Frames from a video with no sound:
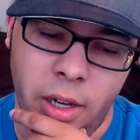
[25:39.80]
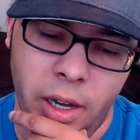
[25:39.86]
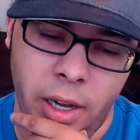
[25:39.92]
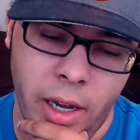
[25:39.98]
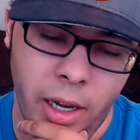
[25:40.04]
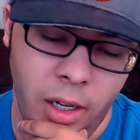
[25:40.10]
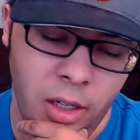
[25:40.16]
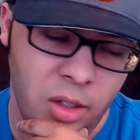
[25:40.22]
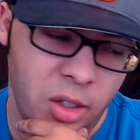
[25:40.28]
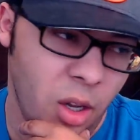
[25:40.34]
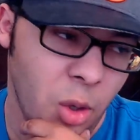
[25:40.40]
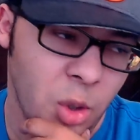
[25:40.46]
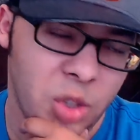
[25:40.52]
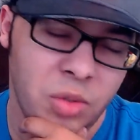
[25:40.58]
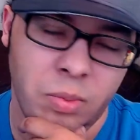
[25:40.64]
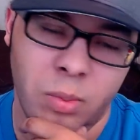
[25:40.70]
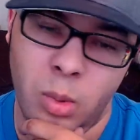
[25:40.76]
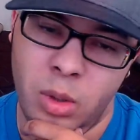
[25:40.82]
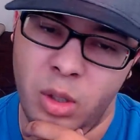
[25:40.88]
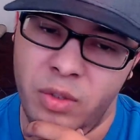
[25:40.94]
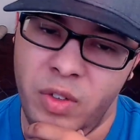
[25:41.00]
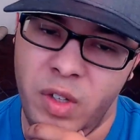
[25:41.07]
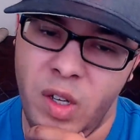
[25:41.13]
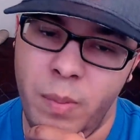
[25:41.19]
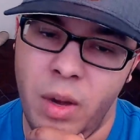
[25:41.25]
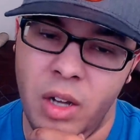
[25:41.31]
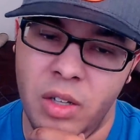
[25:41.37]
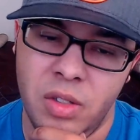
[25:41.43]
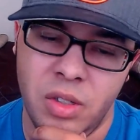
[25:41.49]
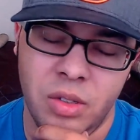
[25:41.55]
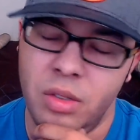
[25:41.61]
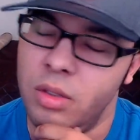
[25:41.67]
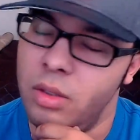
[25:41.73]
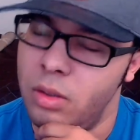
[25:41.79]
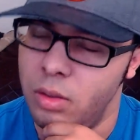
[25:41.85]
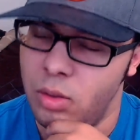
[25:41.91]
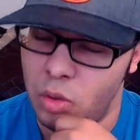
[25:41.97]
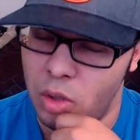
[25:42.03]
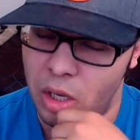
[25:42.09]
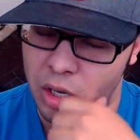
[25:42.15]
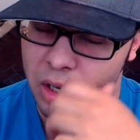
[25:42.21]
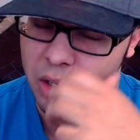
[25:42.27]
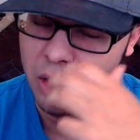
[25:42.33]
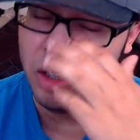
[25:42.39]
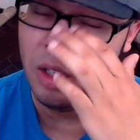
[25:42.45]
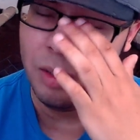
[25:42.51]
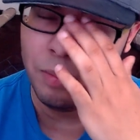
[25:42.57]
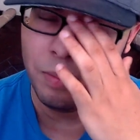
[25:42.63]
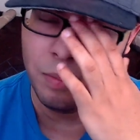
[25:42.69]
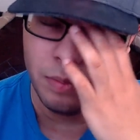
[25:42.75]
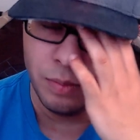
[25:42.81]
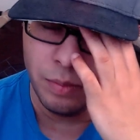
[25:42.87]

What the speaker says: I could tell just from those few punches, they did nothing.